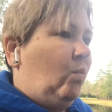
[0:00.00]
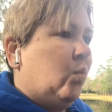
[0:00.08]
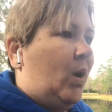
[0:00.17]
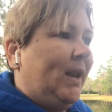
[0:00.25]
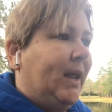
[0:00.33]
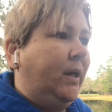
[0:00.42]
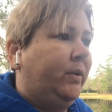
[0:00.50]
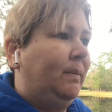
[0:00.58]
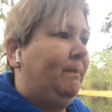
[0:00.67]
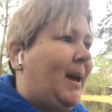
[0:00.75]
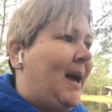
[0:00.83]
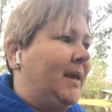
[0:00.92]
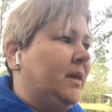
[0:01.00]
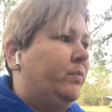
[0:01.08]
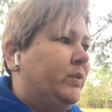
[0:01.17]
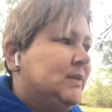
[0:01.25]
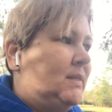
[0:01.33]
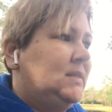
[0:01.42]
what held him back? It
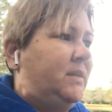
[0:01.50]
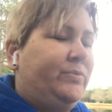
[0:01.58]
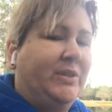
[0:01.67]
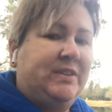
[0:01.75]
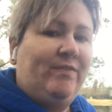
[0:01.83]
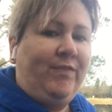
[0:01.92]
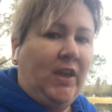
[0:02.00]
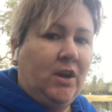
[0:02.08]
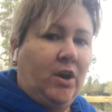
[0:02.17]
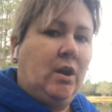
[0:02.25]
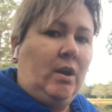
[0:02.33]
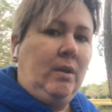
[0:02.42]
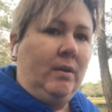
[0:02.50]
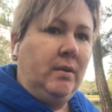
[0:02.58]
was fear.